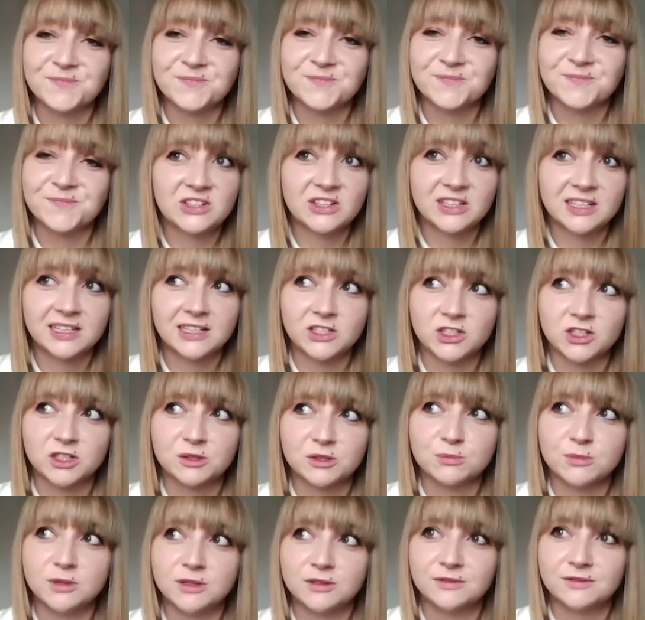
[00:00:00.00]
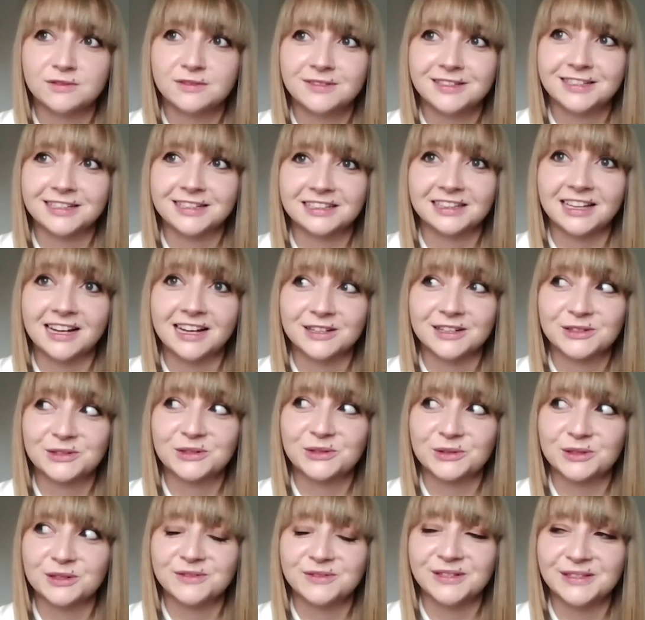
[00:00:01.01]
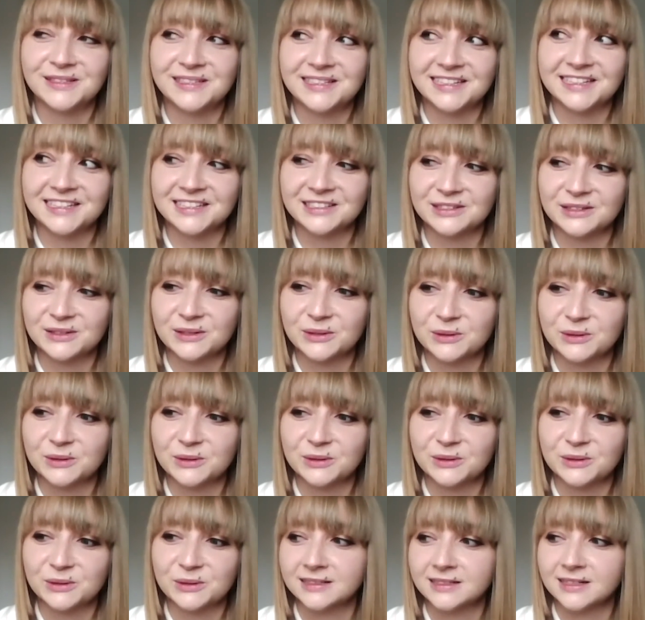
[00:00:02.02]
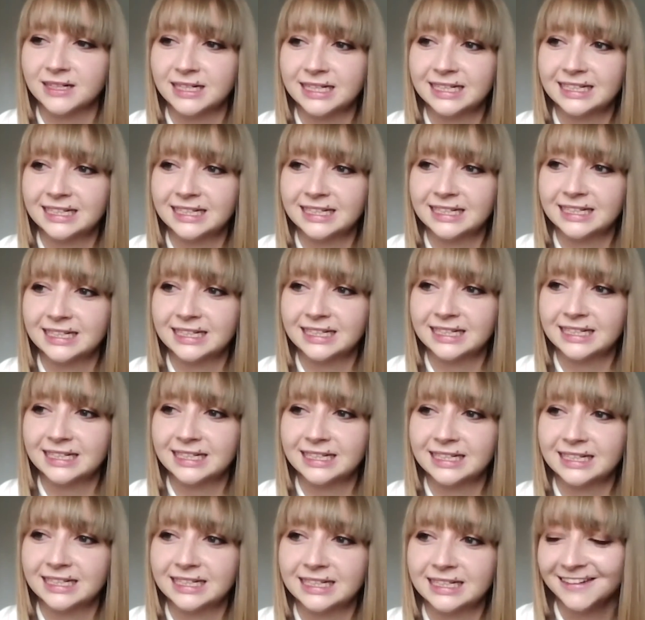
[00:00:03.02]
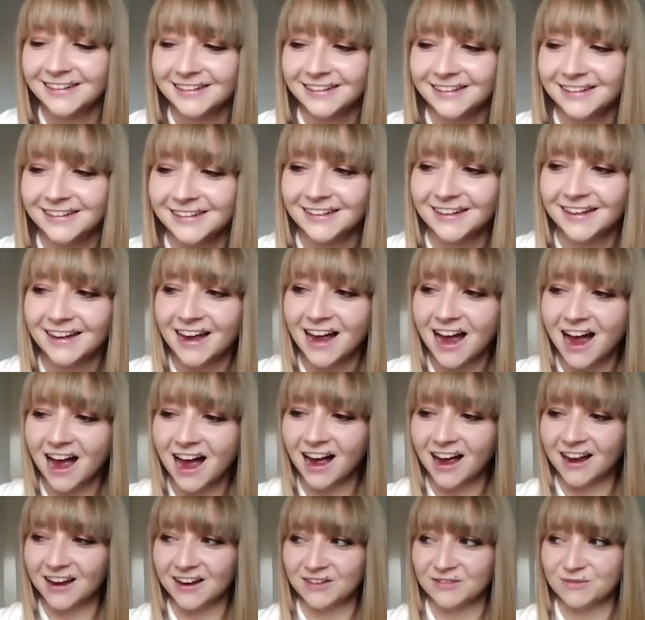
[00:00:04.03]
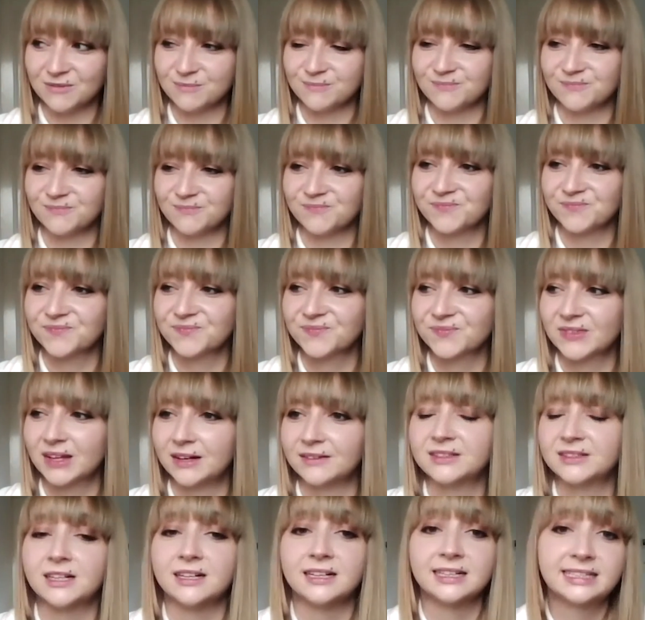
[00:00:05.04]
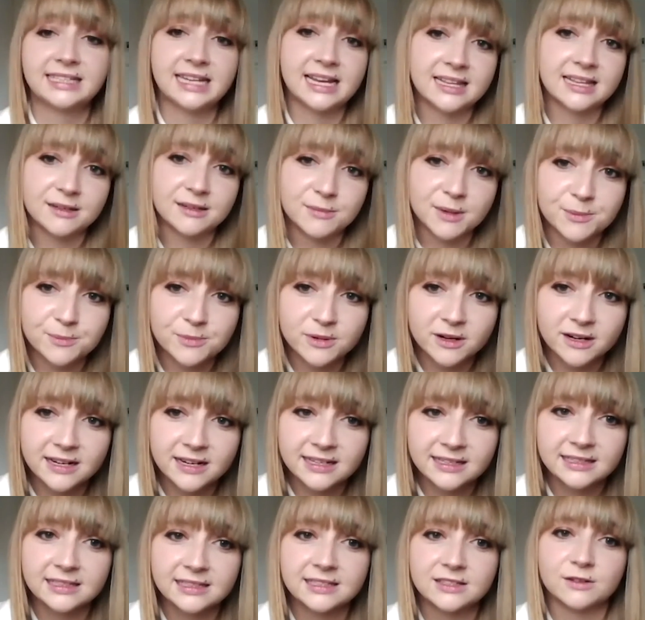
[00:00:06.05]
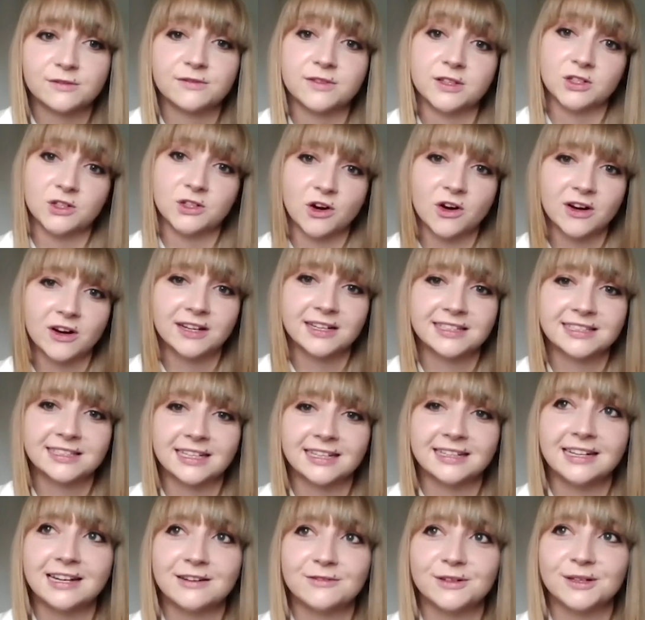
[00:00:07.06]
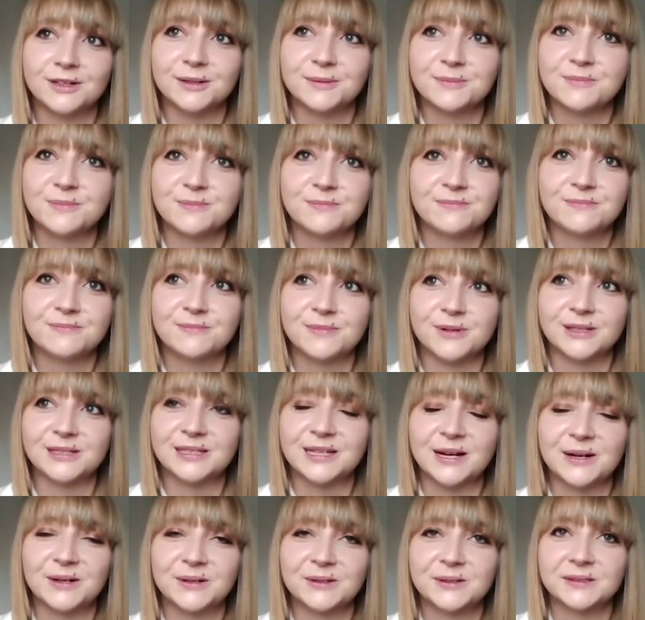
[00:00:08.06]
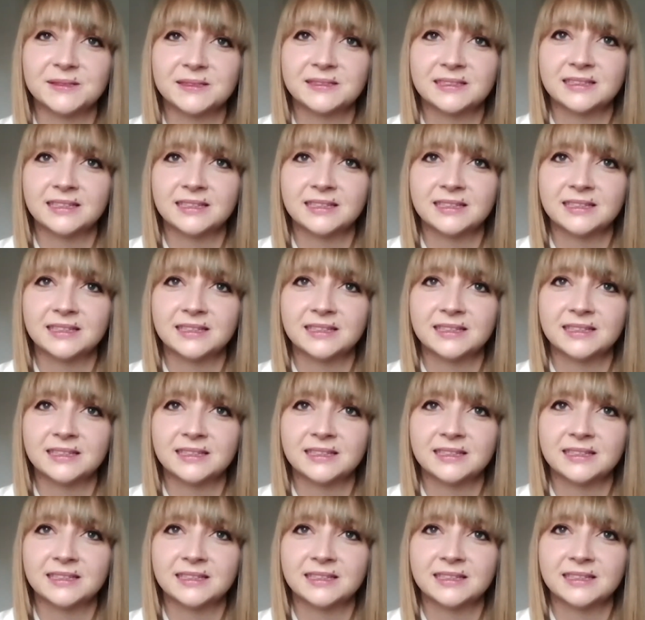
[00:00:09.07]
Literally just moved to Glasgow a few days ago, which is great. I've started selling my prints of the drawings that I never put out.